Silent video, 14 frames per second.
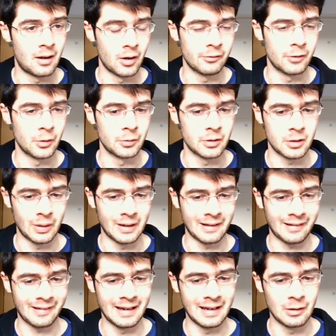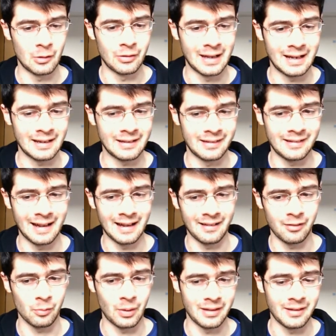I wrote a quick scene on that to
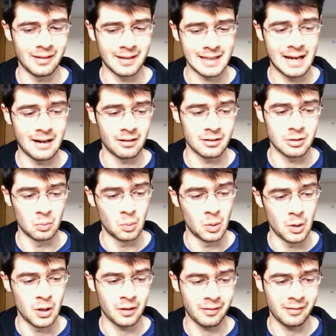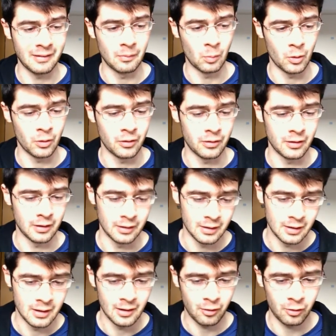test whether the character works in one of the
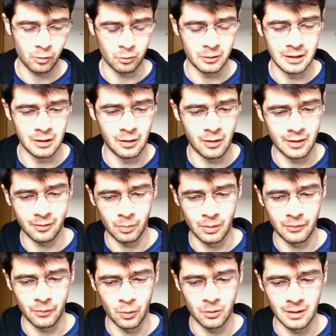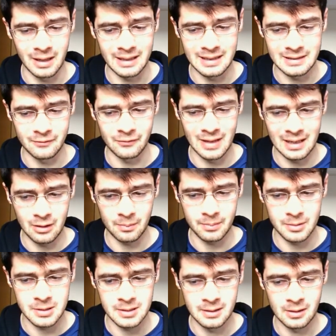storylines we've already
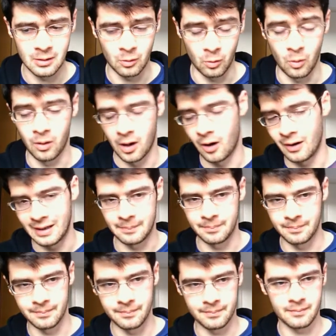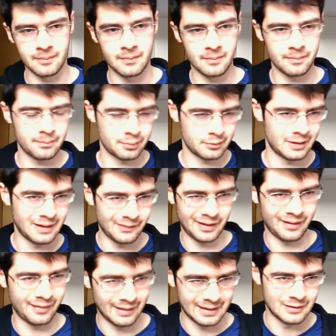developed, or I
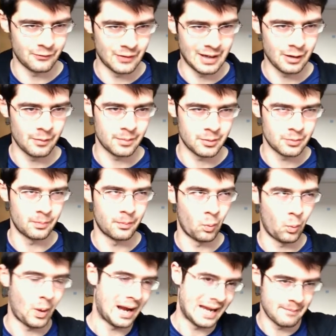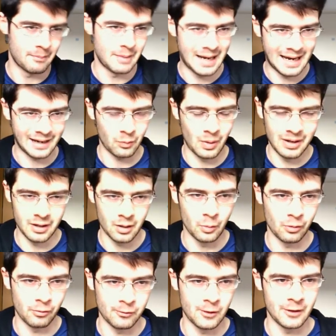previously developed way back when I
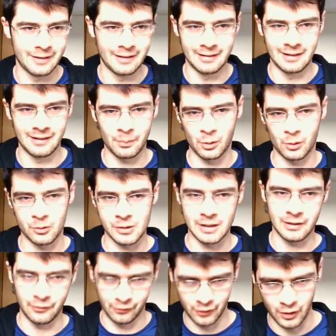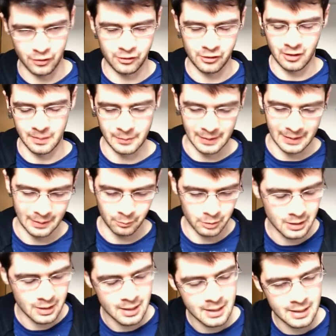was writing this project the first time round.